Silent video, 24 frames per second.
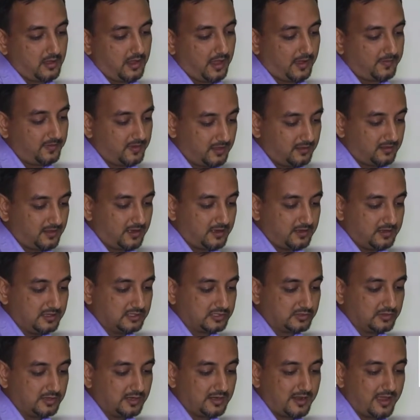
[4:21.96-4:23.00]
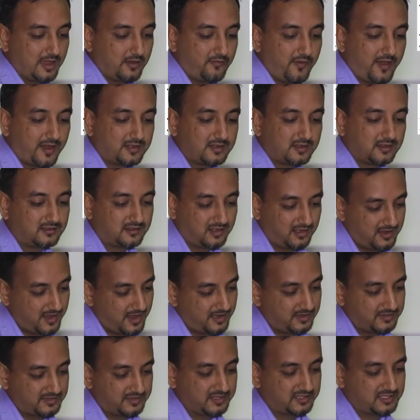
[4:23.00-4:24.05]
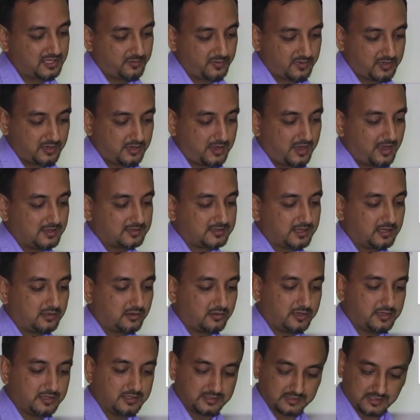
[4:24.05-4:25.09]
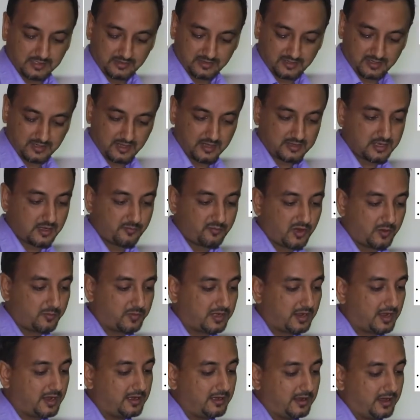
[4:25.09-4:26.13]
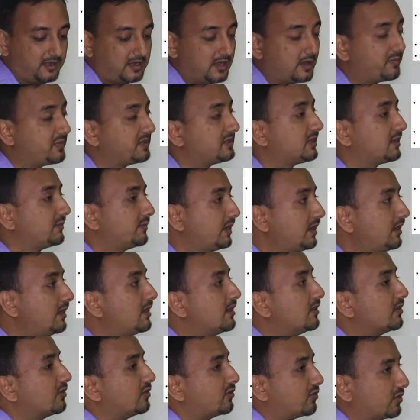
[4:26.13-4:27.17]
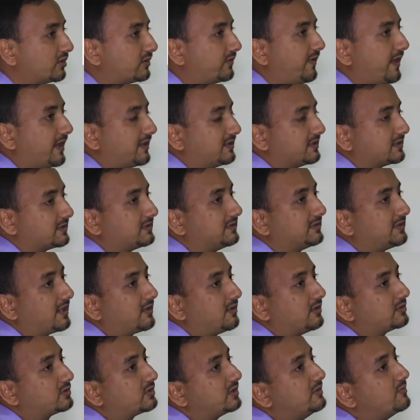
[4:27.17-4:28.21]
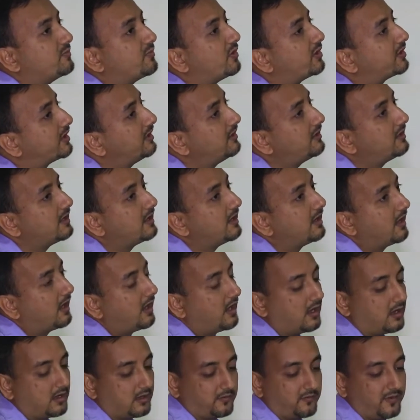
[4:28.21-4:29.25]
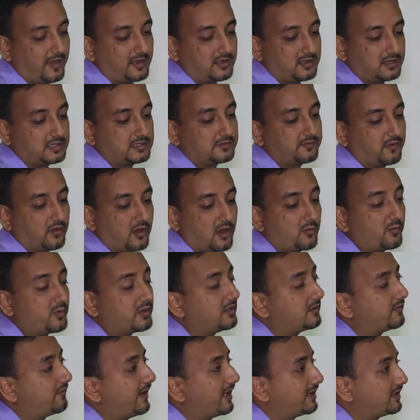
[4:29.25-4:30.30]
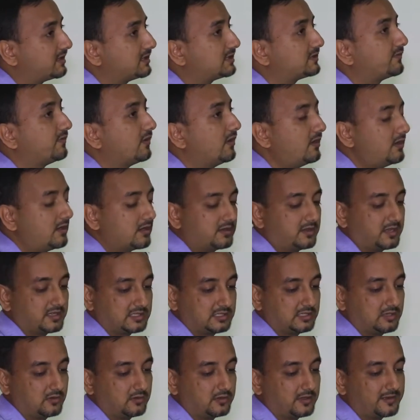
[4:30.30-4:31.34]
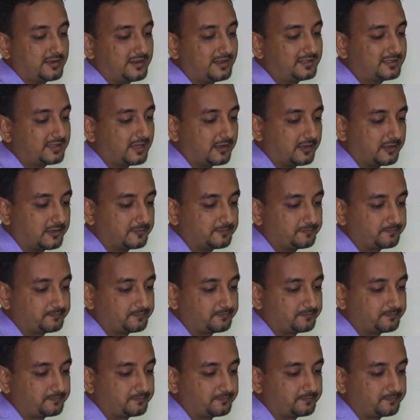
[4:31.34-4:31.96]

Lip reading: And then there are insulin-like factor 3 anise receptor, calcitonin gene-related peptide, and epidermal growth factors. These are also important factors, hormonal factors for testicular descent.